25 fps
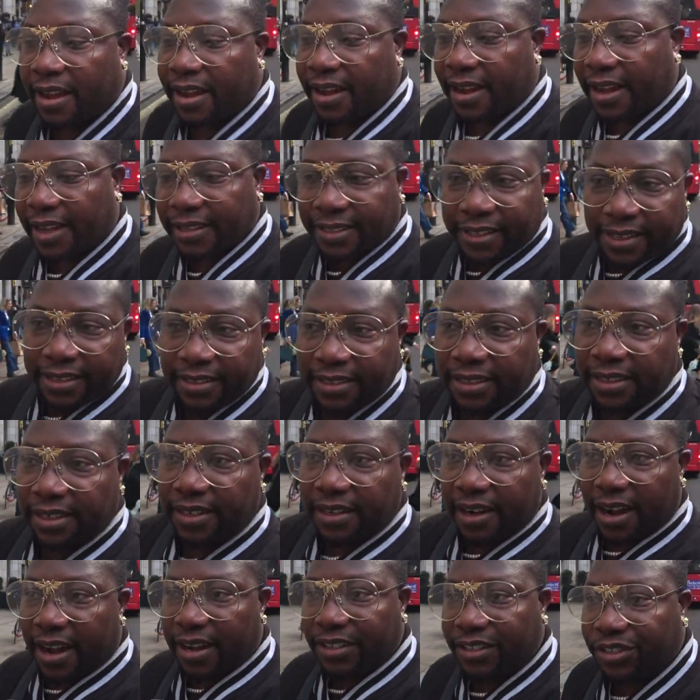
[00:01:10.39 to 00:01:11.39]
Kensington
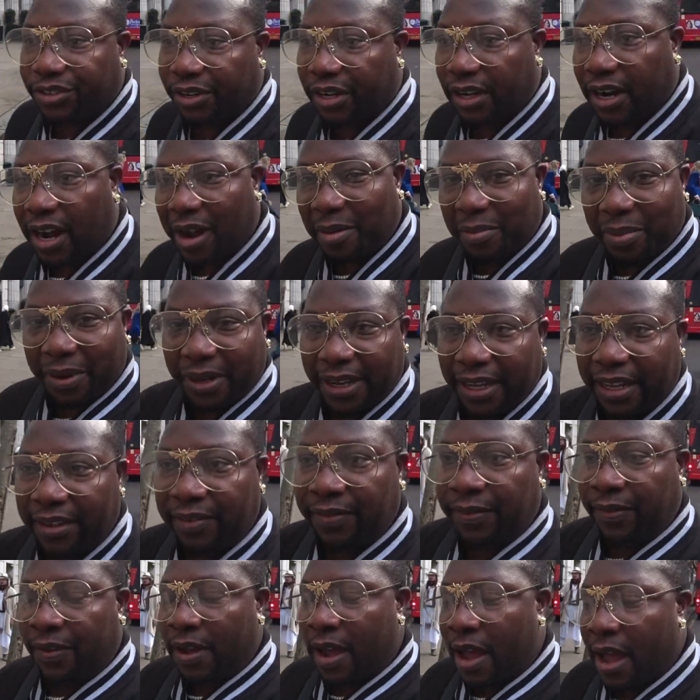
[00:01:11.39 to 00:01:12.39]
High Street, I
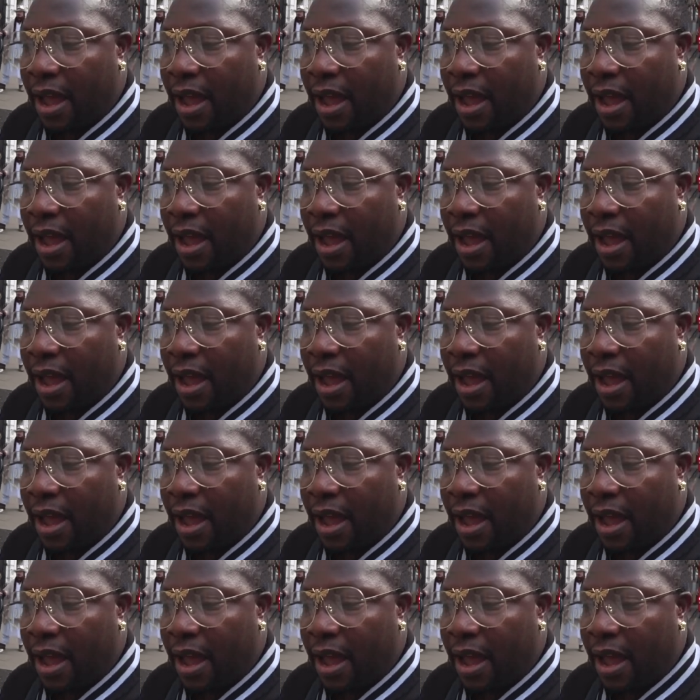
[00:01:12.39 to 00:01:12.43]
believe.